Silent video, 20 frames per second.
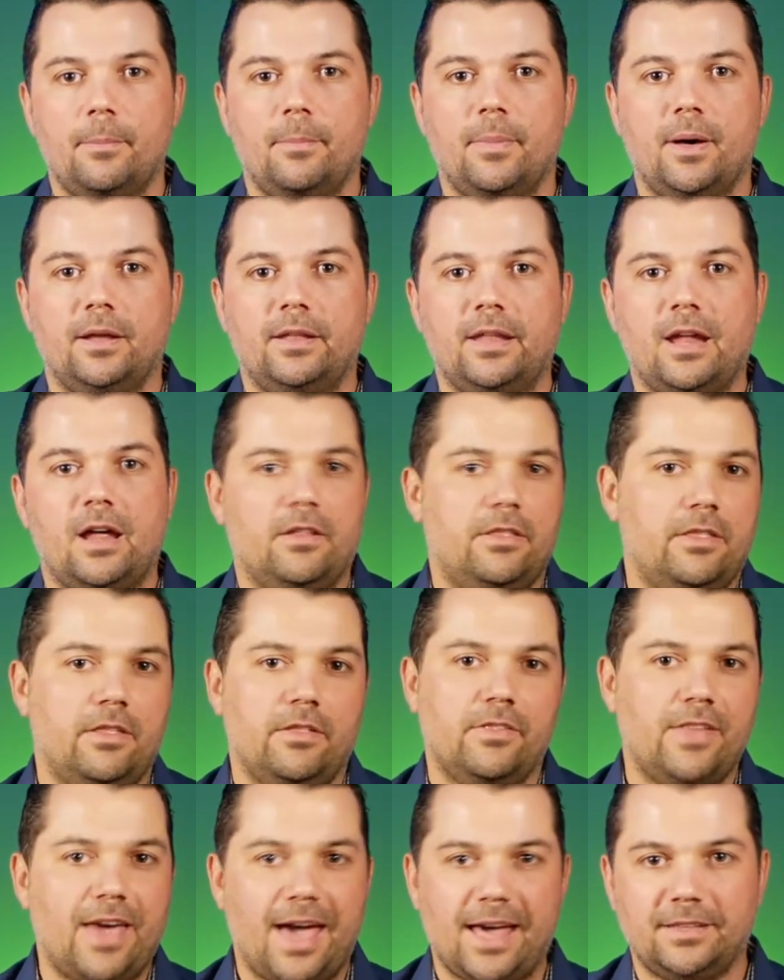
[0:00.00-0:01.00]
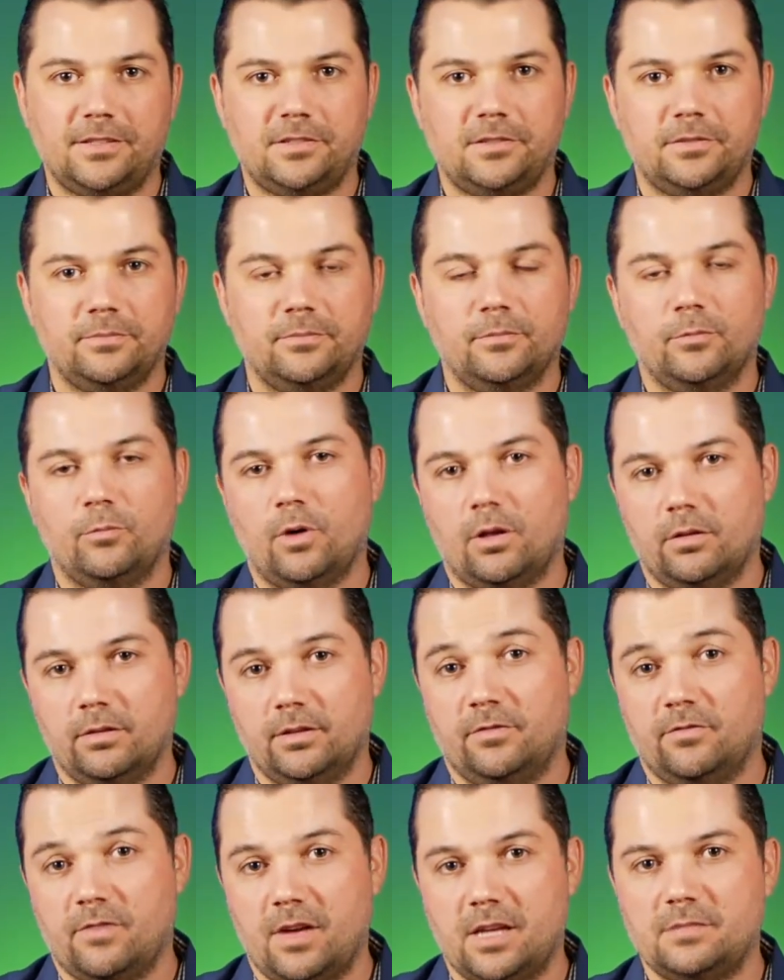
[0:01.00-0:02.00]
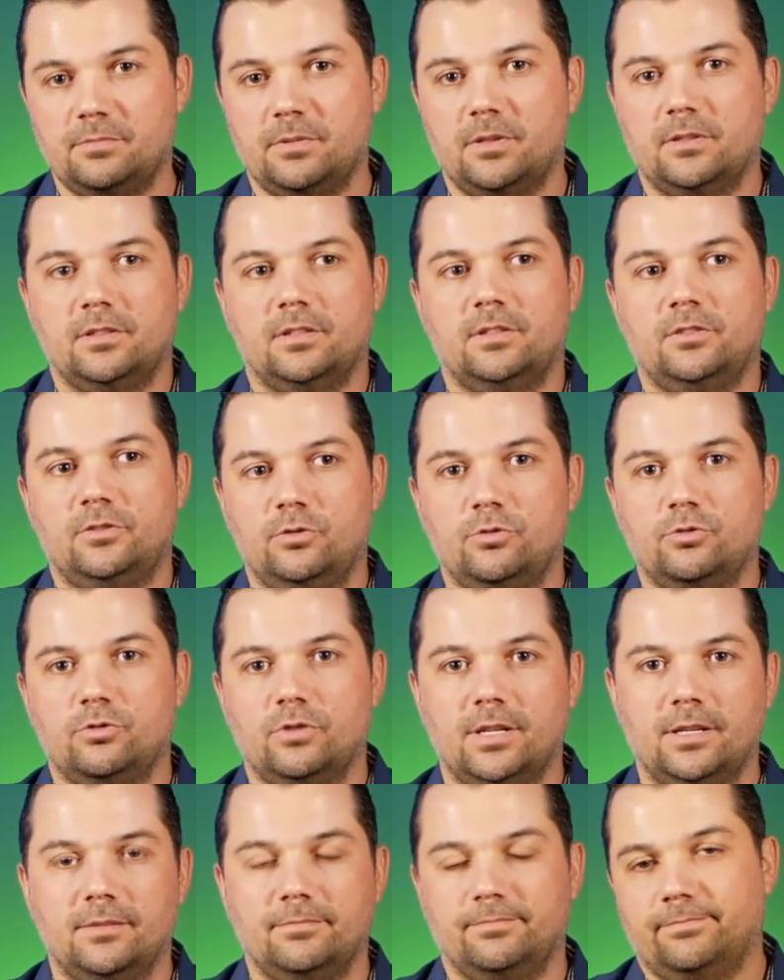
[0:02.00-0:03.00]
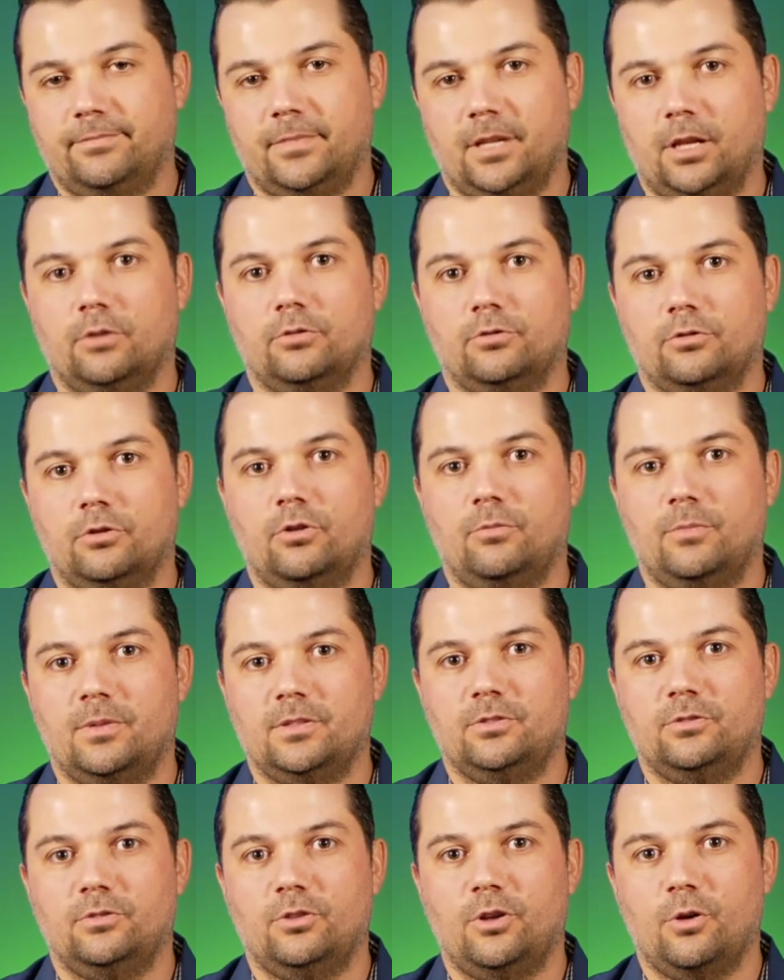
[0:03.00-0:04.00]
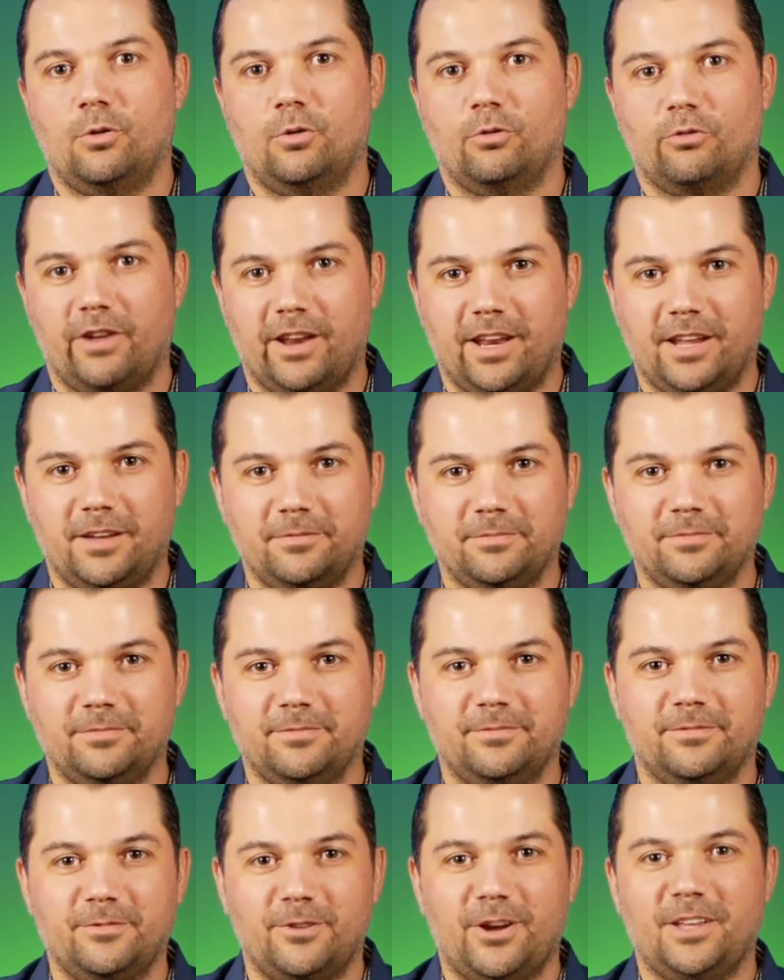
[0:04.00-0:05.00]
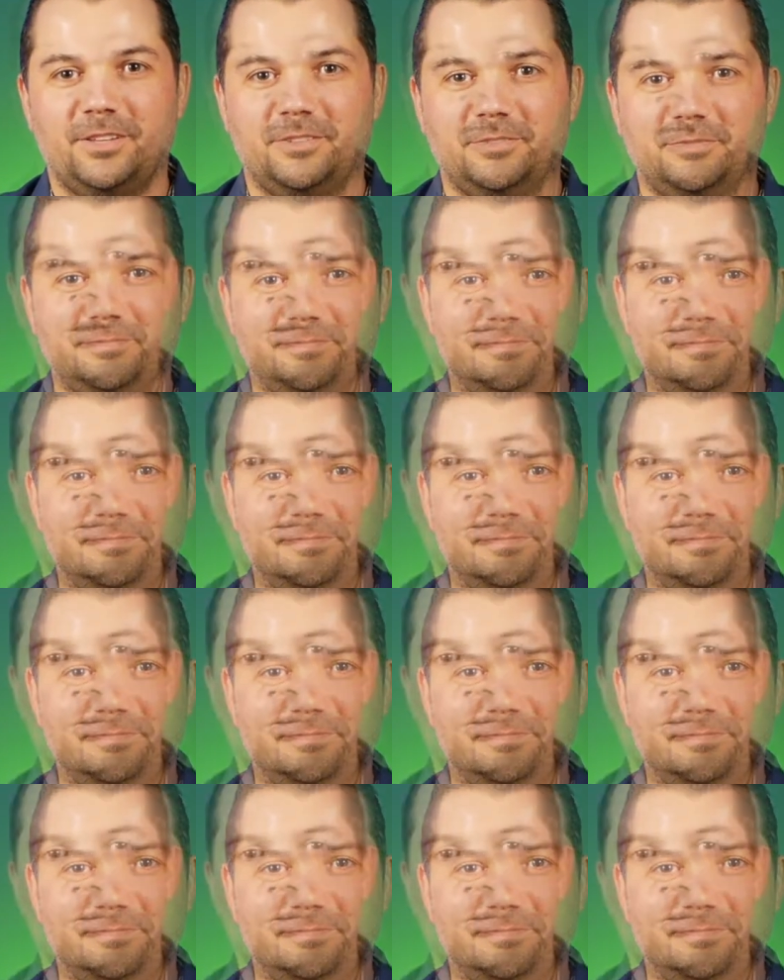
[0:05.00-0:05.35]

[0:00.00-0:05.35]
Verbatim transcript: but other than that well investment is usually long term as you know already right